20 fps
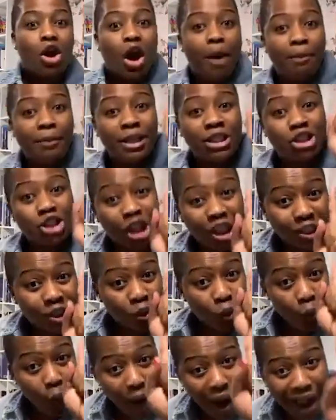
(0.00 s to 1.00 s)
Copy
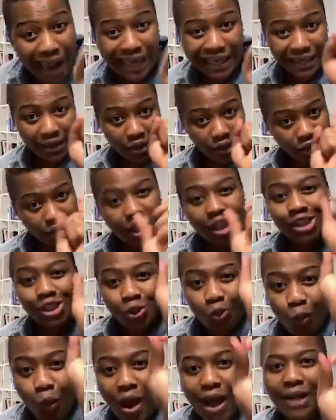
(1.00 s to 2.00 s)
just one,
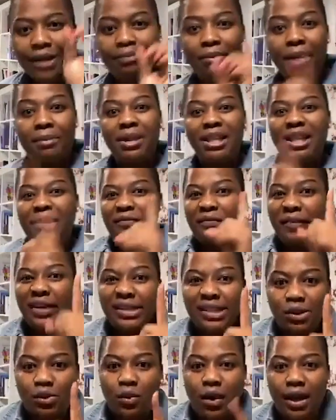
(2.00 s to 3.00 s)
just one, maybe the
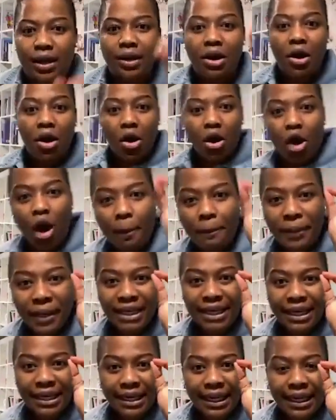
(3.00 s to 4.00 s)
first one.
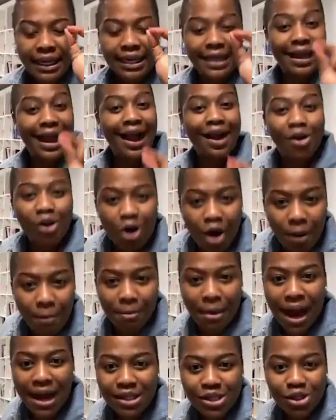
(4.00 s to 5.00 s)
Copy the link and
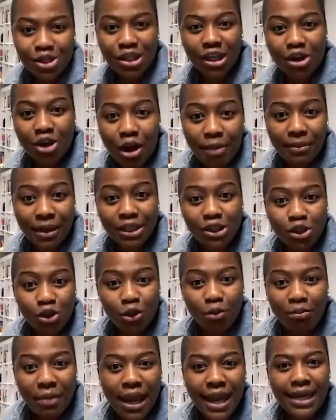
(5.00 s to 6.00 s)
come back to the
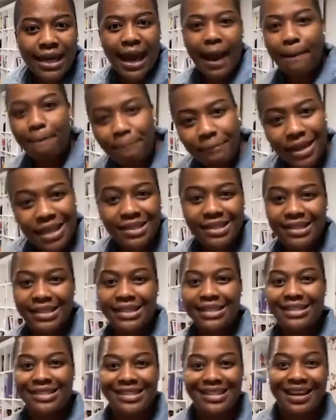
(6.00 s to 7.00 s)
comment you made and
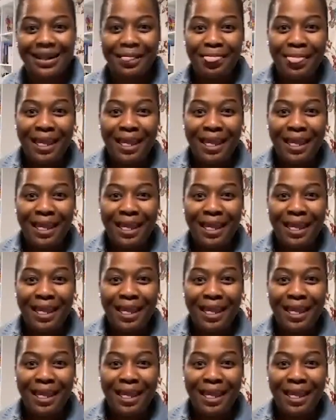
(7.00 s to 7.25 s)
paste it.